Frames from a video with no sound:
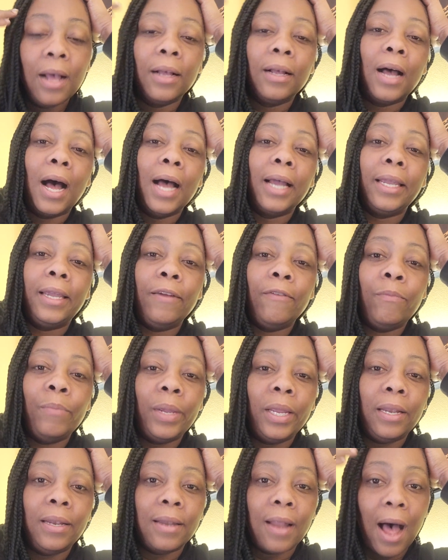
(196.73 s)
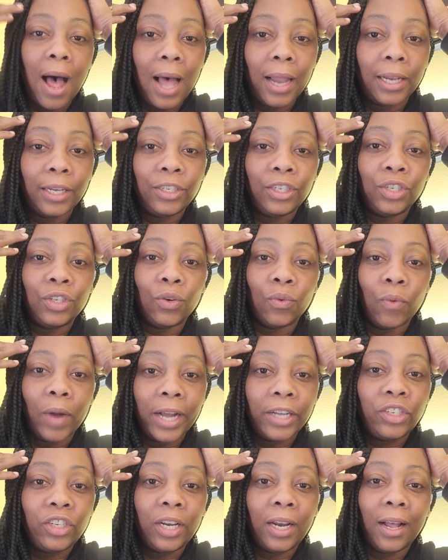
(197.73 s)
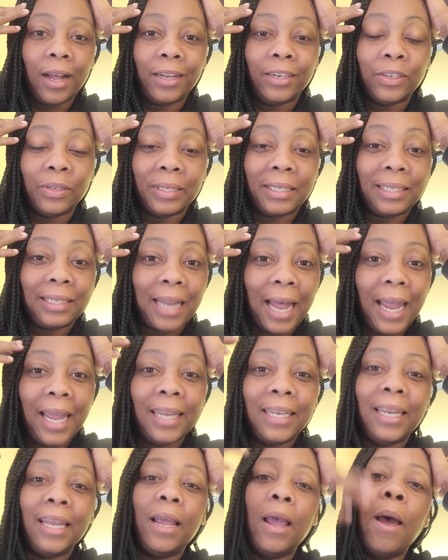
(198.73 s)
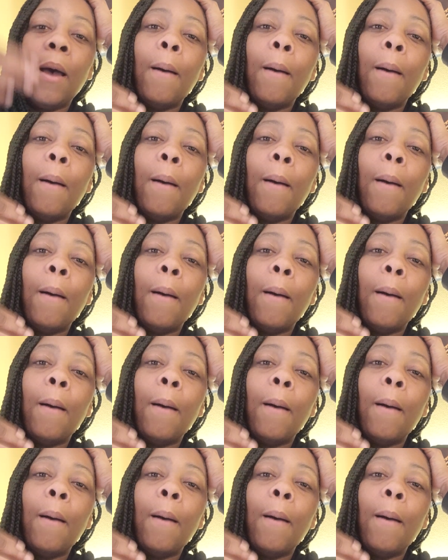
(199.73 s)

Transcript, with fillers: God, give me knowledge and direction and understanding.